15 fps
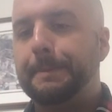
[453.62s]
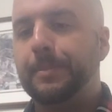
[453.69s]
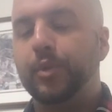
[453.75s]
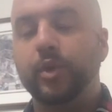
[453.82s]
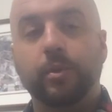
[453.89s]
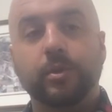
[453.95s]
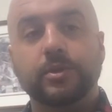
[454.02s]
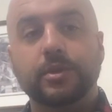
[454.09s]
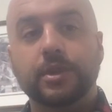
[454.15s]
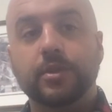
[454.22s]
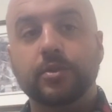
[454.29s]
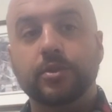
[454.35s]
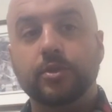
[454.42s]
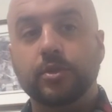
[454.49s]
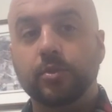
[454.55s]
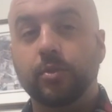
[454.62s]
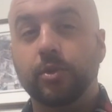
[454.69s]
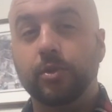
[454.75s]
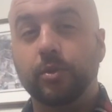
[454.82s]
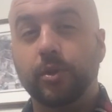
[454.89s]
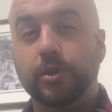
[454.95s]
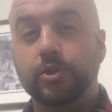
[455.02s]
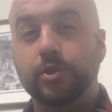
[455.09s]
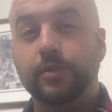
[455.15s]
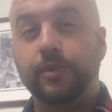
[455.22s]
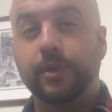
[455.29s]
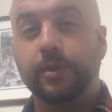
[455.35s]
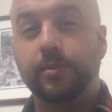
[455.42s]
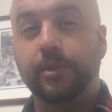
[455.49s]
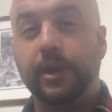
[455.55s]
We will see you soon. We're going to shoot
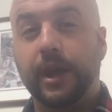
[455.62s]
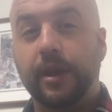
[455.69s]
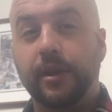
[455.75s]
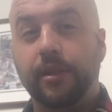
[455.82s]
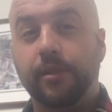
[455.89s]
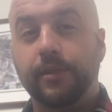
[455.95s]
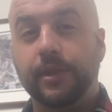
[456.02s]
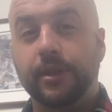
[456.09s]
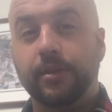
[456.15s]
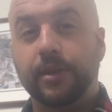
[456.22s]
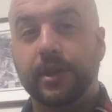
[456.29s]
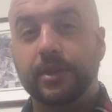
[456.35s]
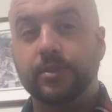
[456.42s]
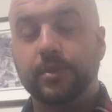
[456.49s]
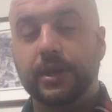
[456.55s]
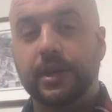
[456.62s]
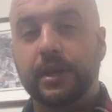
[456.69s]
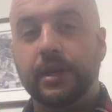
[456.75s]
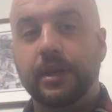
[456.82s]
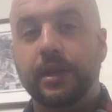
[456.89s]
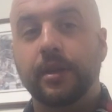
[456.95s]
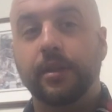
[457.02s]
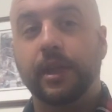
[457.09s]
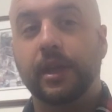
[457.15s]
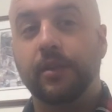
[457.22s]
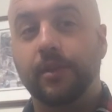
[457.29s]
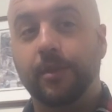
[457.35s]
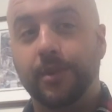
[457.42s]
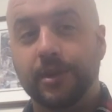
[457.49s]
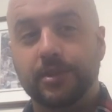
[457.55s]
for putting out another video next week. Thank
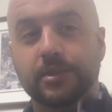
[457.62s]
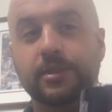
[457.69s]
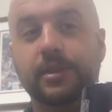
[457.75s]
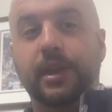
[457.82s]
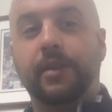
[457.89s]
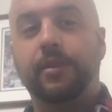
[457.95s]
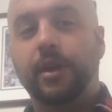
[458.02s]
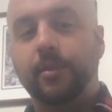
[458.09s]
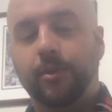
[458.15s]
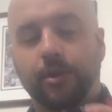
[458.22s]
you very much, and have a great